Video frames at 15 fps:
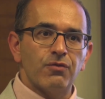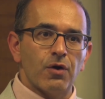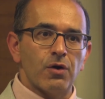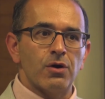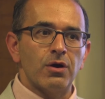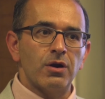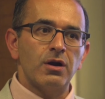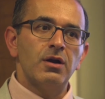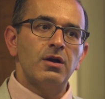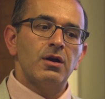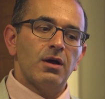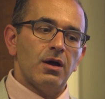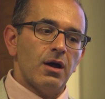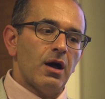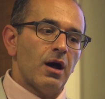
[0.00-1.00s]
for
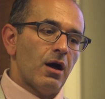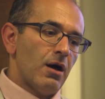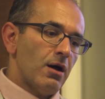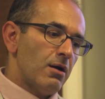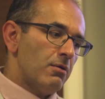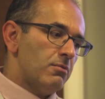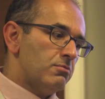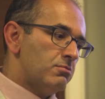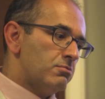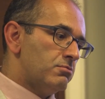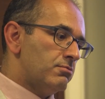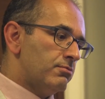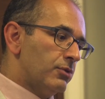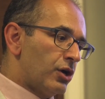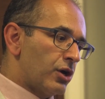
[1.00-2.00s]

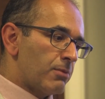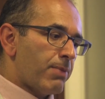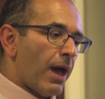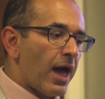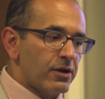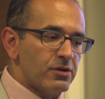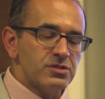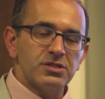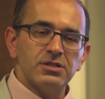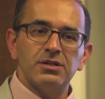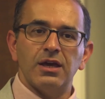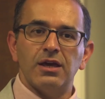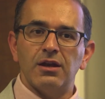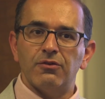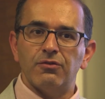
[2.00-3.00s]
learning patterns
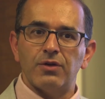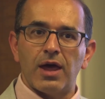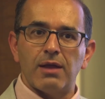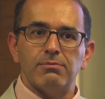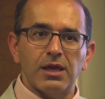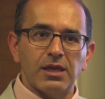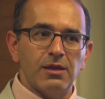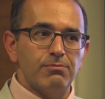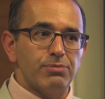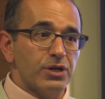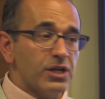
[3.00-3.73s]
in data and making